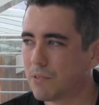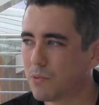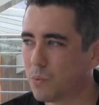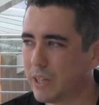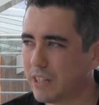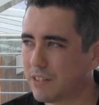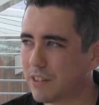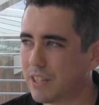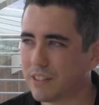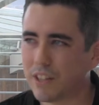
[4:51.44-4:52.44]
weird
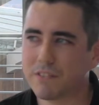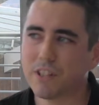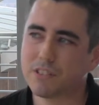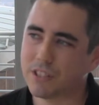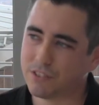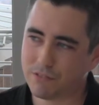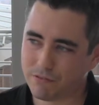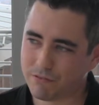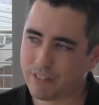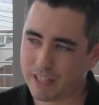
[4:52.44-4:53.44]
thing that I've noticed
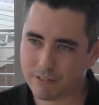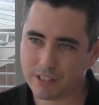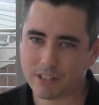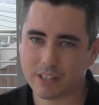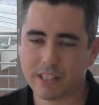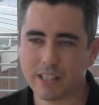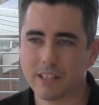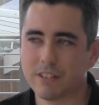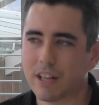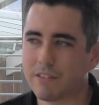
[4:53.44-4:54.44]
fairly recently,
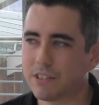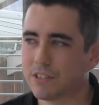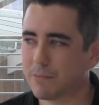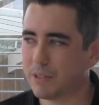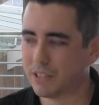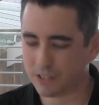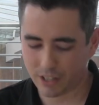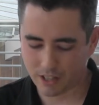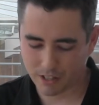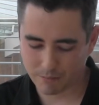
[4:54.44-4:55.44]
ever since I've been into
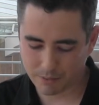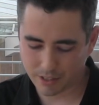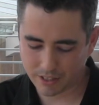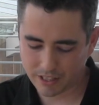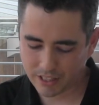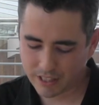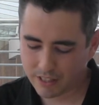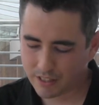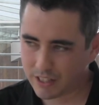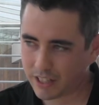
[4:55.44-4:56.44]
art. But
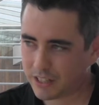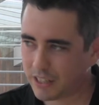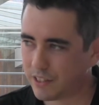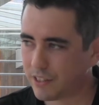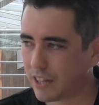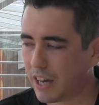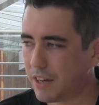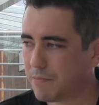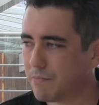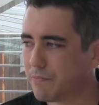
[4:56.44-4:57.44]
the idea that
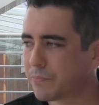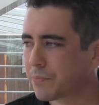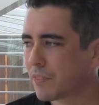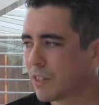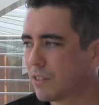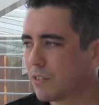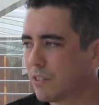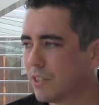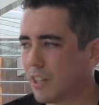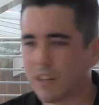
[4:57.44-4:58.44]

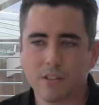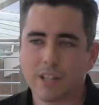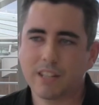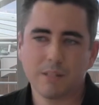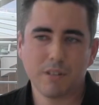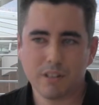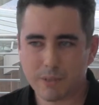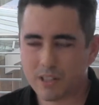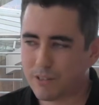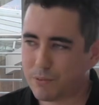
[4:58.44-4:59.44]
like looking in the mirror,
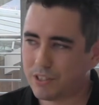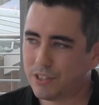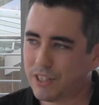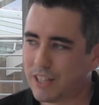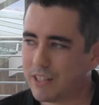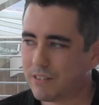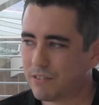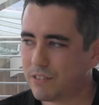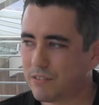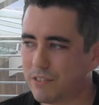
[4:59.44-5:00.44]
we kind of want to see our
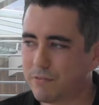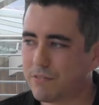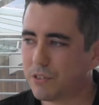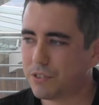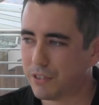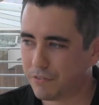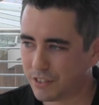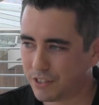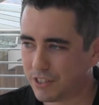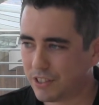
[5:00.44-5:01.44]
false
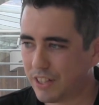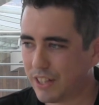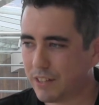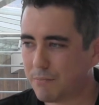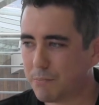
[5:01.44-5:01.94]
differences and our